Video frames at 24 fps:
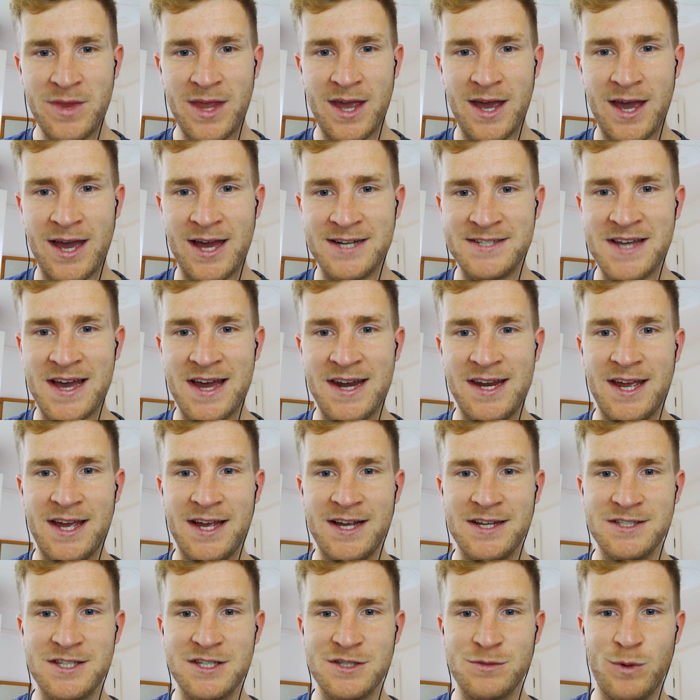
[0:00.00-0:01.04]
Danny
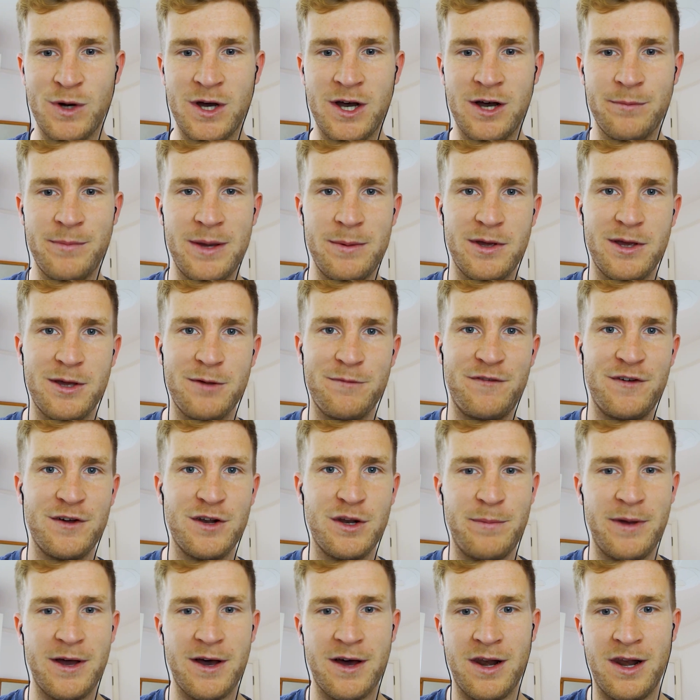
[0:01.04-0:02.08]
Ings as well, maybe could feel a
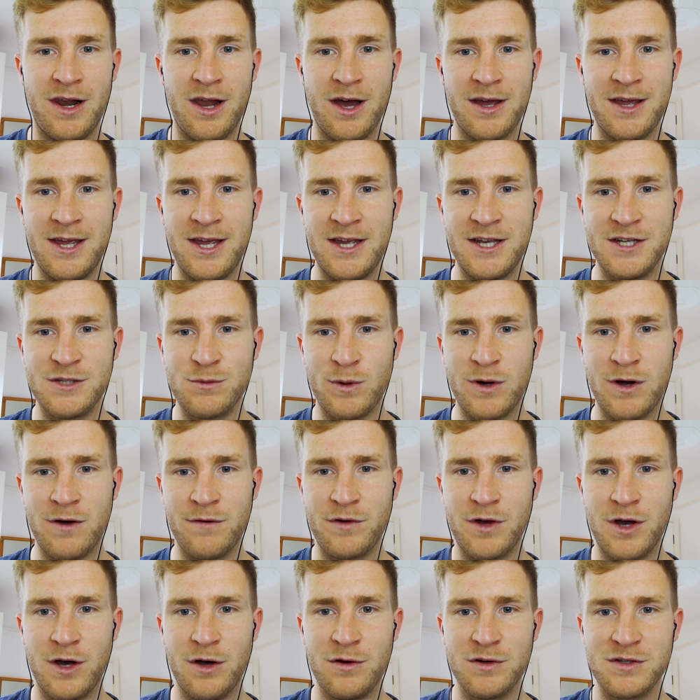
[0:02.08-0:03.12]
bit unlucky, 12
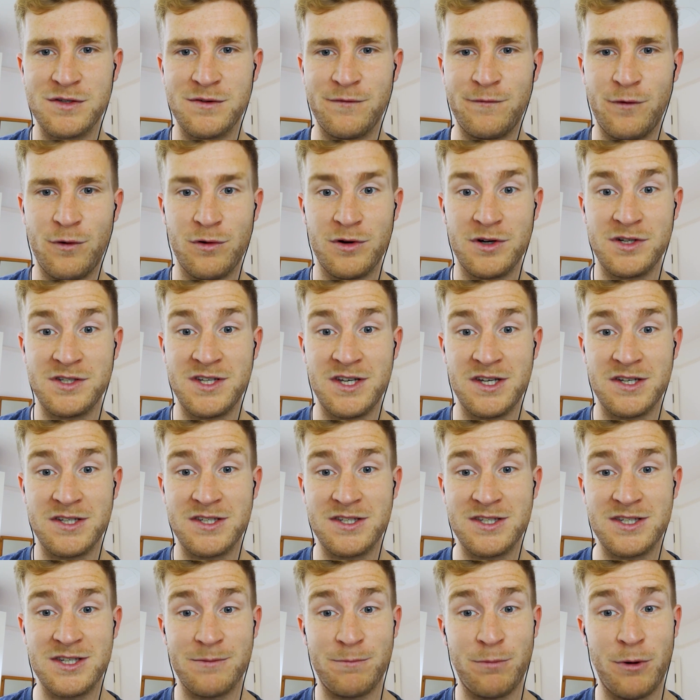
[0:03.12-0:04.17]
goals and 4
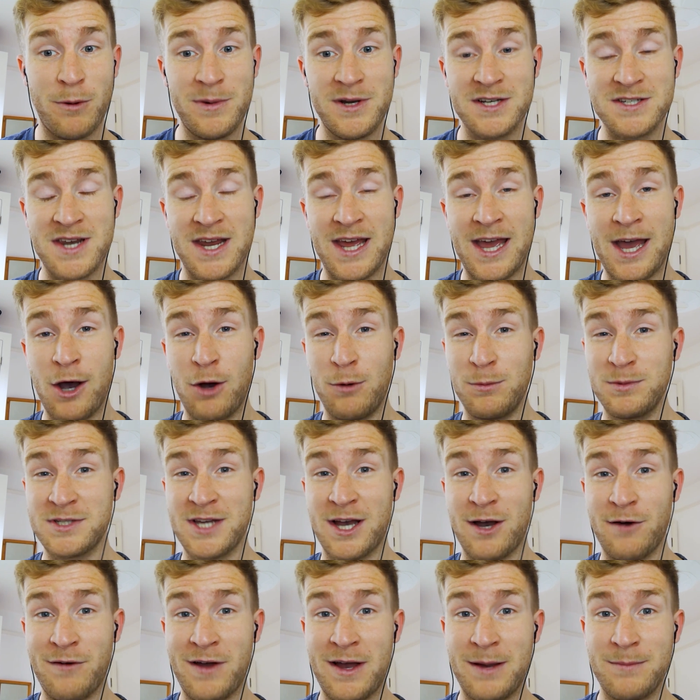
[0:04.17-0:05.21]
assists. It probably doesn't help
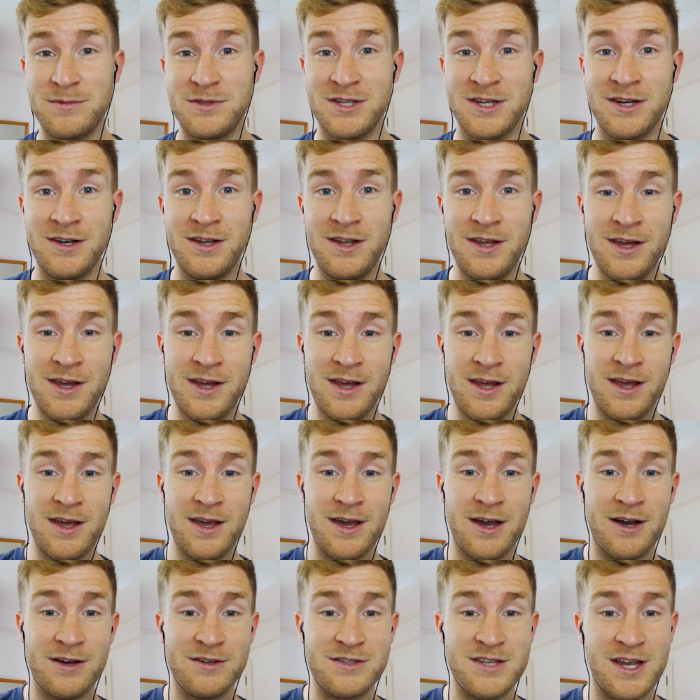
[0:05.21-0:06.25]
Southampton.
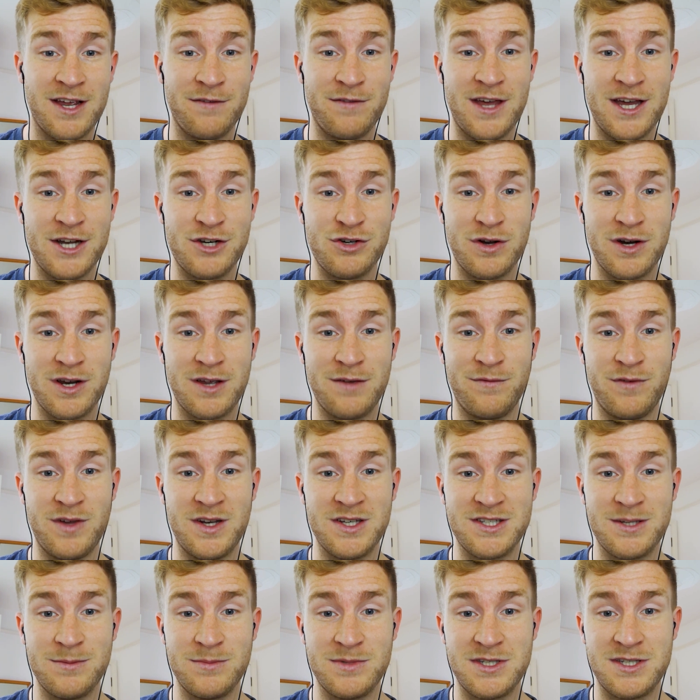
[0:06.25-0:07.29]
I was thinking if they're trying to
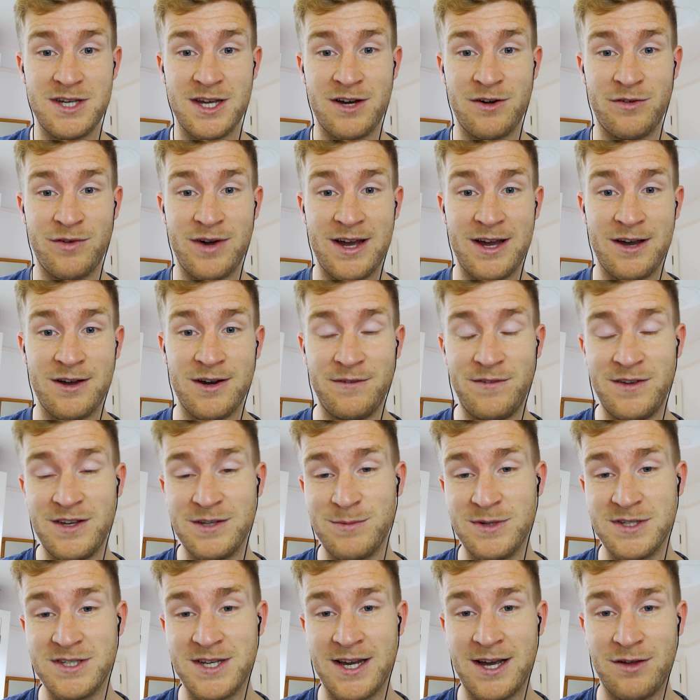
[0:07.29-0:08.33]
convince him to stick around, if he's
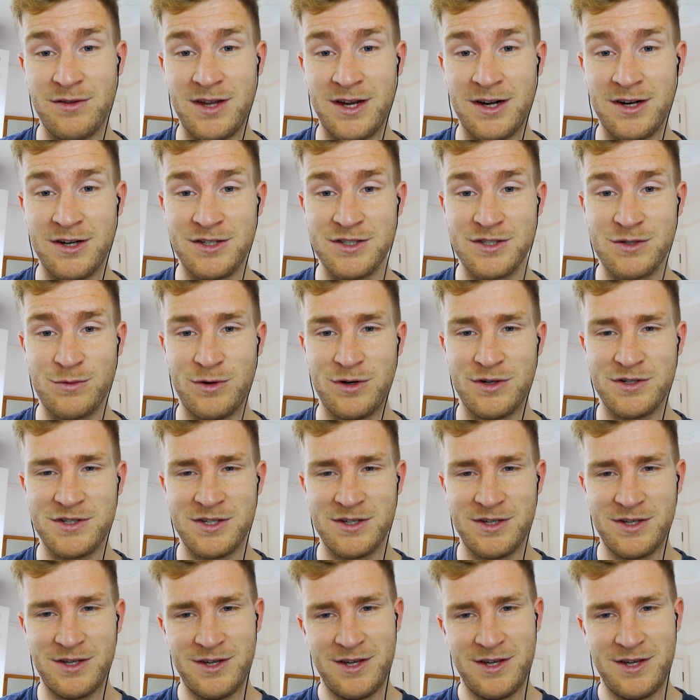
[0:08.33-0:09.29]
missing out on the England squad,